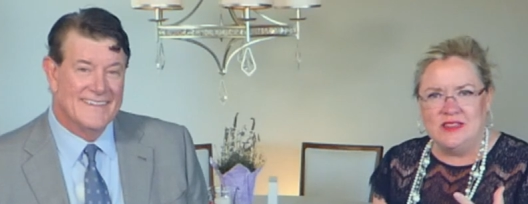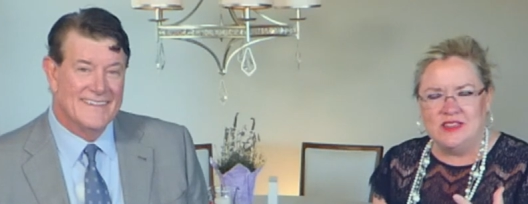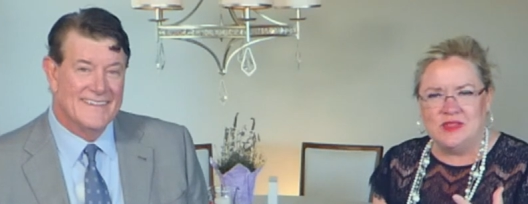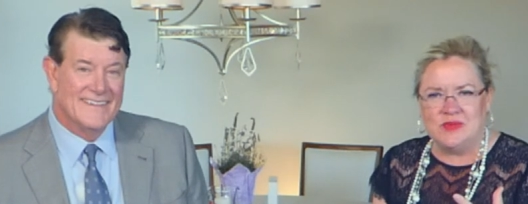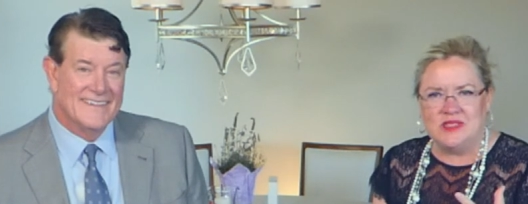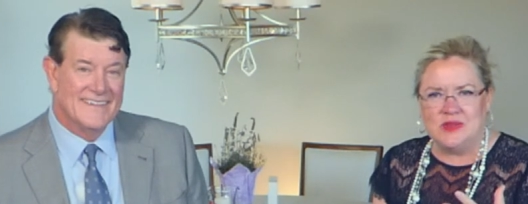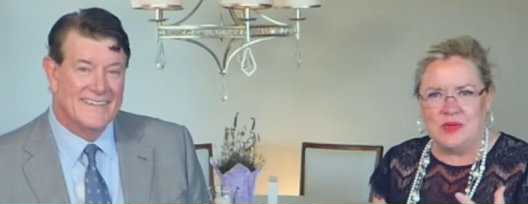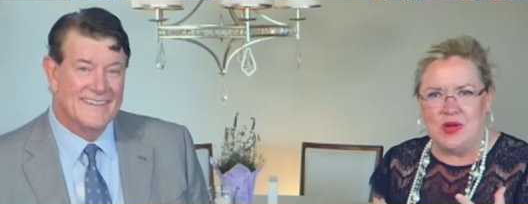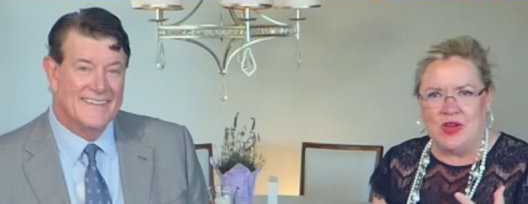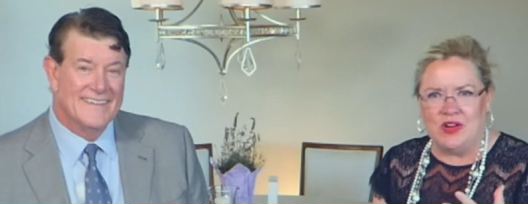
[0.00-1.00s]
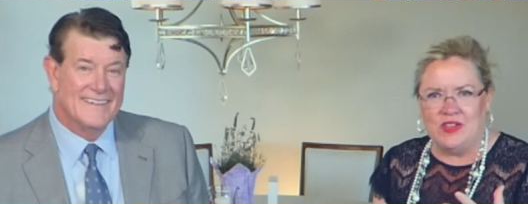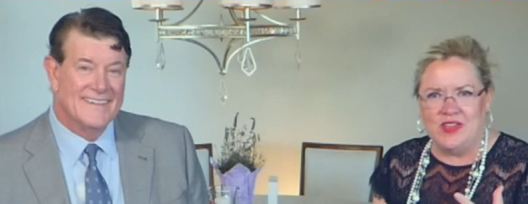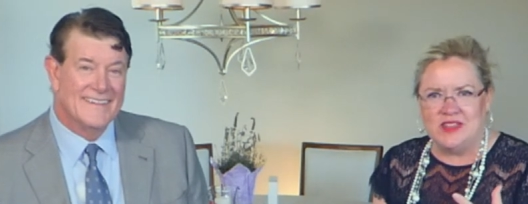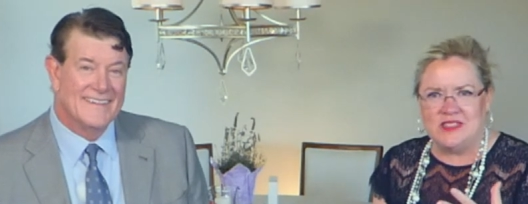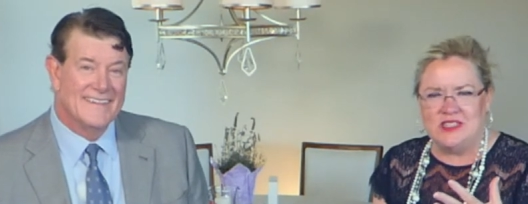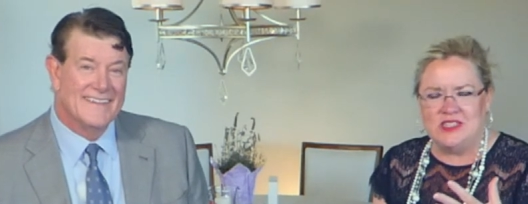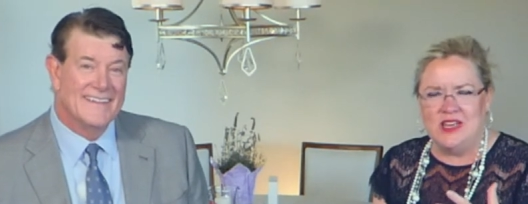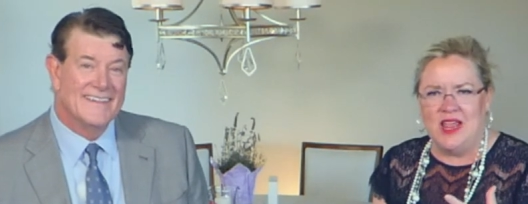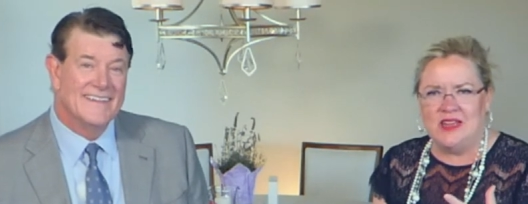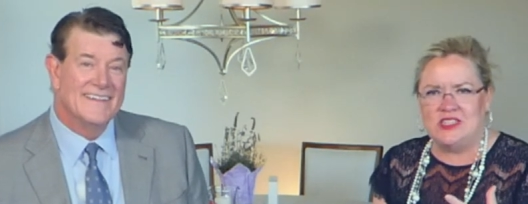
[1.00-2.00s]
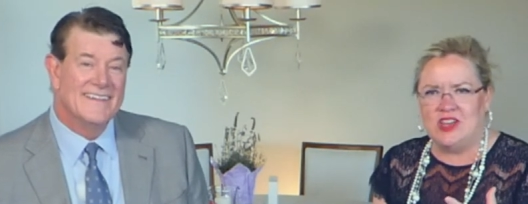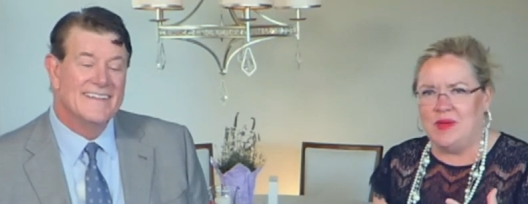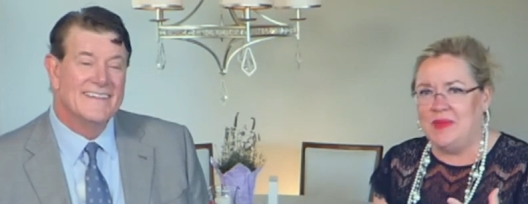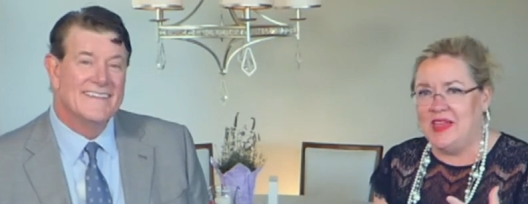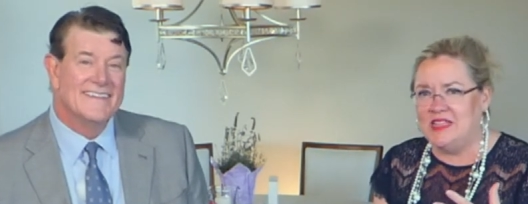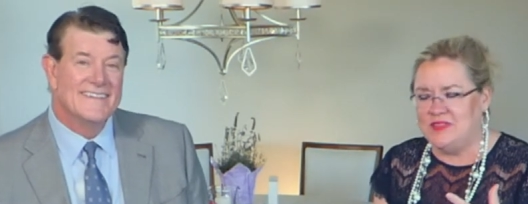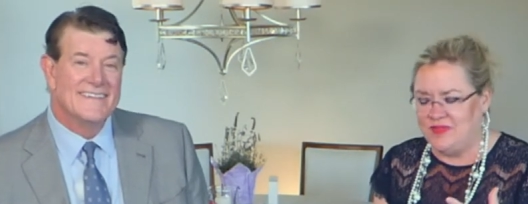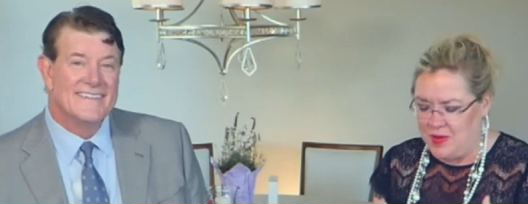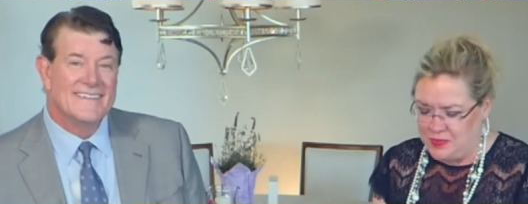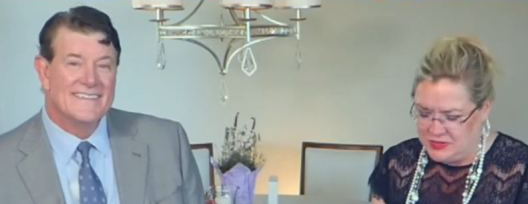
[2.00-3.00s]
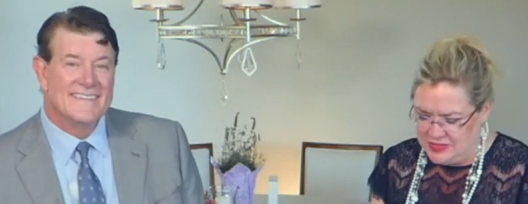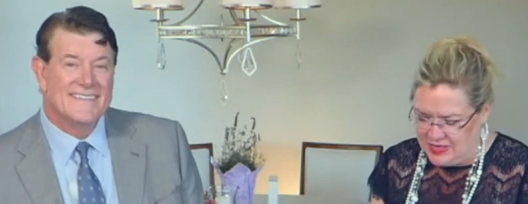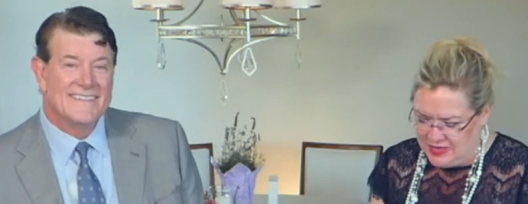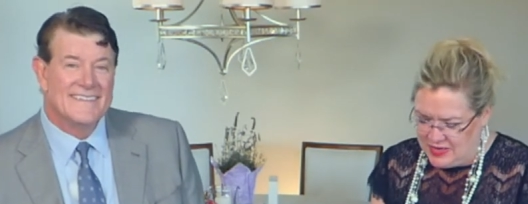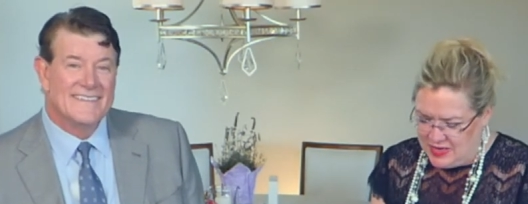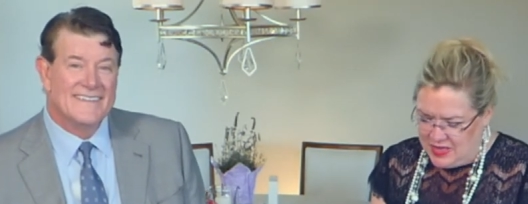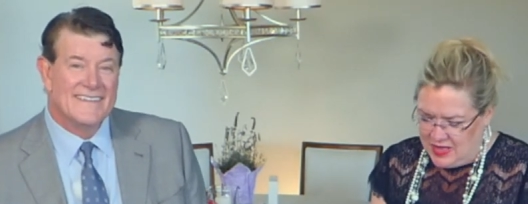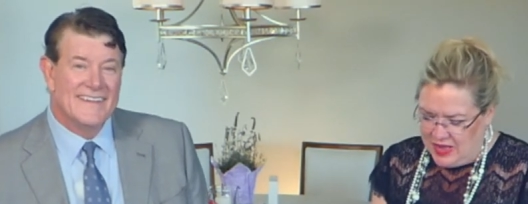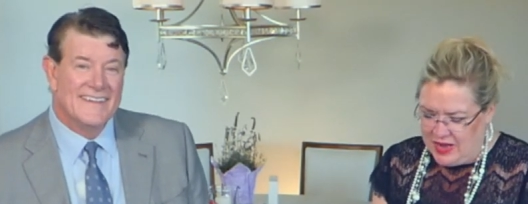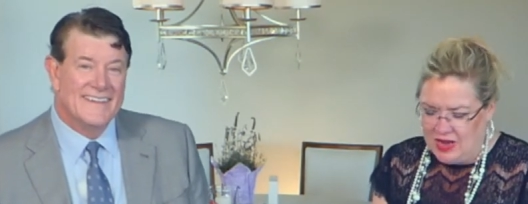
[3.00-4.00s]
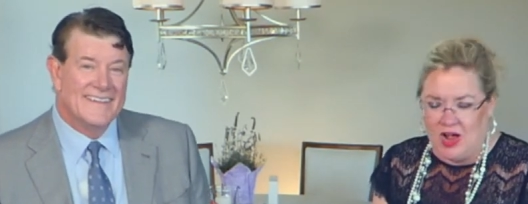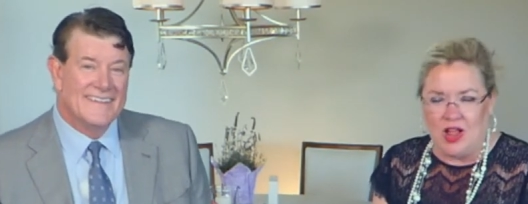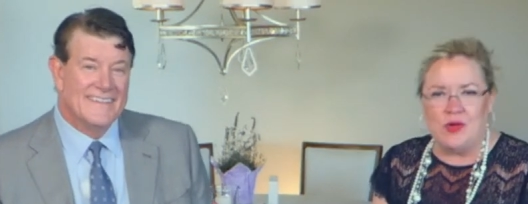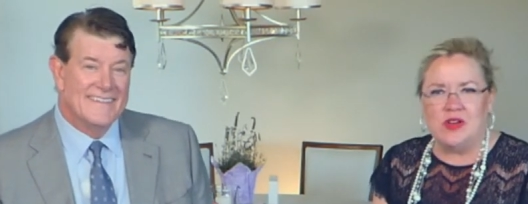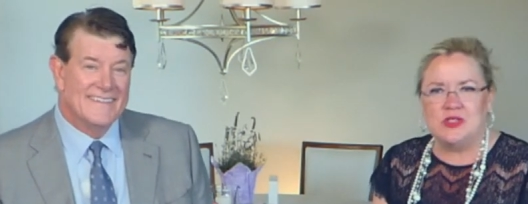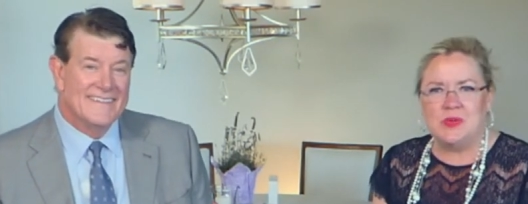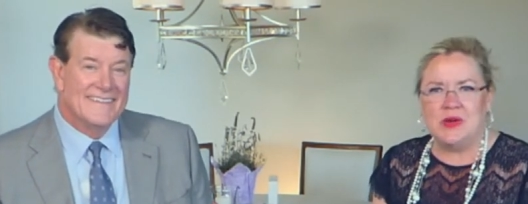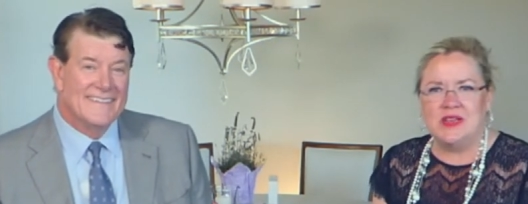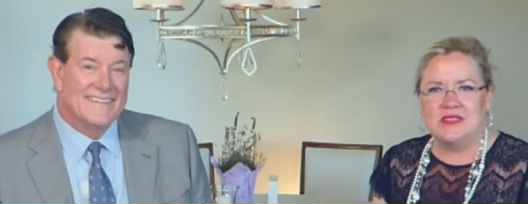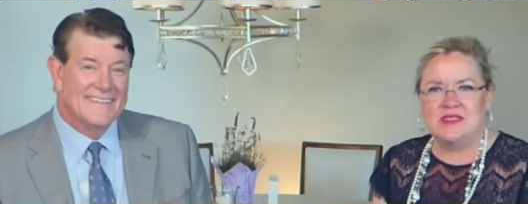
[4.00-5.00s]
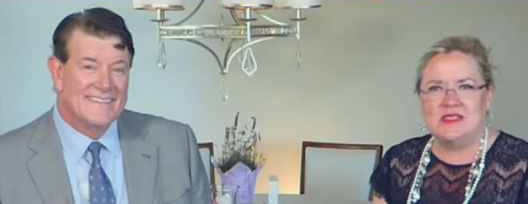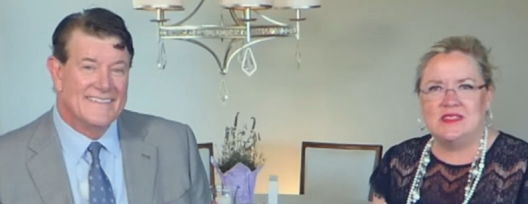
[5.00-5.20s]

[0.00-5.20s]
Speaker 1: these are the ones that were on our list, net job gains, 5%, and Colorado Springs.